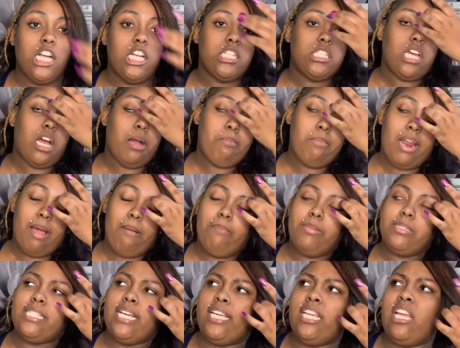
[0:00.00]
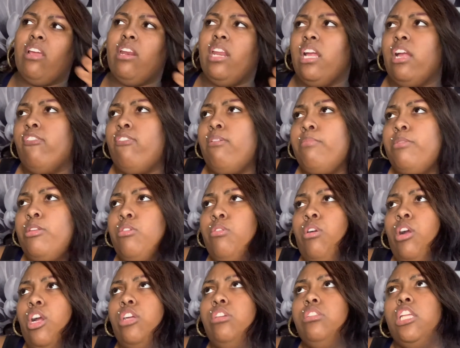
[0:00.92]
Talking about, I'm gonna take your nigga from you,
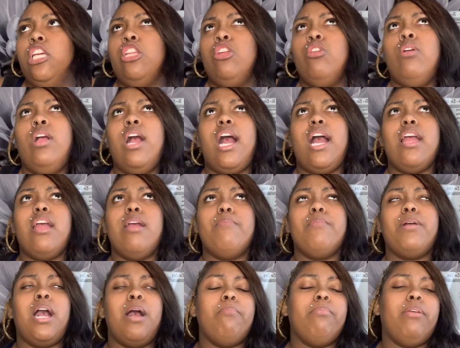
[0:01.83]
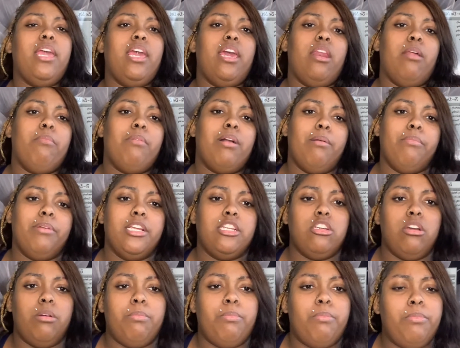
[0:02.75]
girl. You think you got him? Come get him. Come get
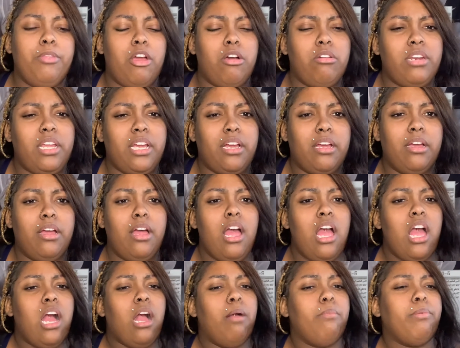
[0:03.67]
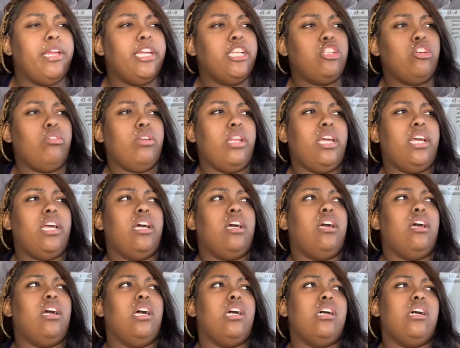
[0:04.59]
your nigga. Come get your
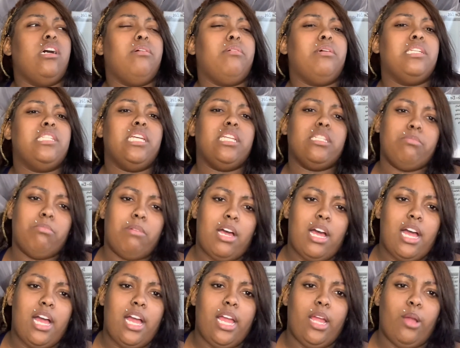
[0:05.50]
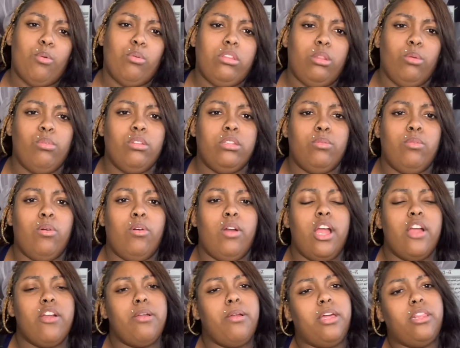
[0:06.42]
nigga. Cause that's mine. With
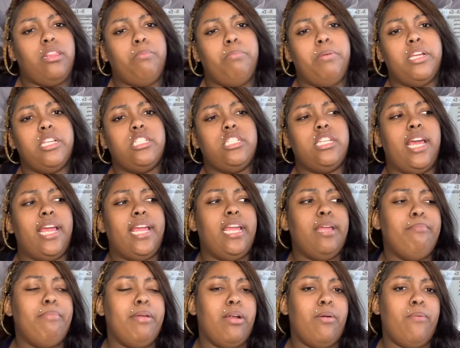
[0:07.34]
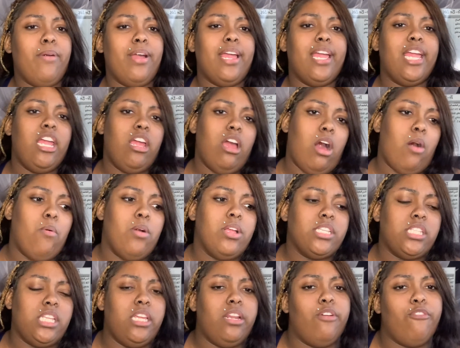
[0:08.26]
every other bitch that he been with, he always
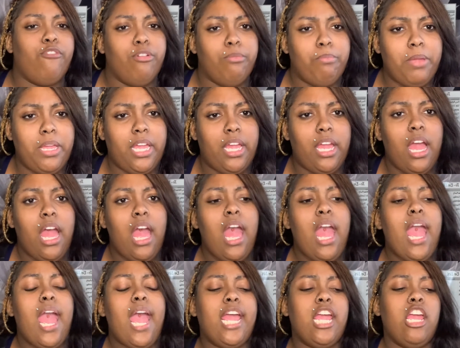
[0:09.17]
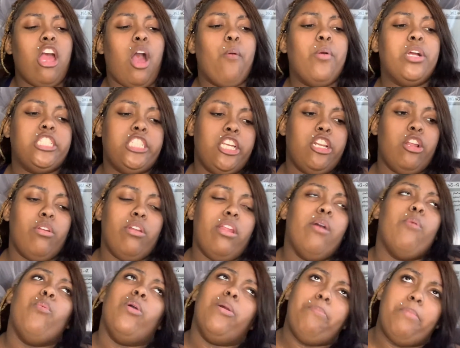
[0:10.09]
lead them for me, and he always cheat on
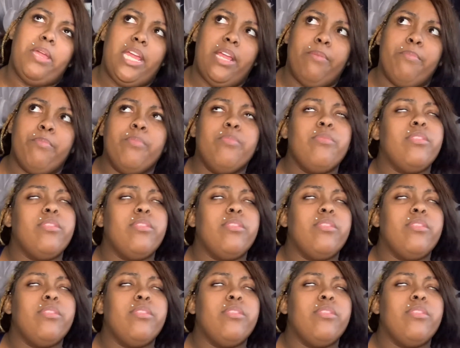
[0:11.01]
them with me.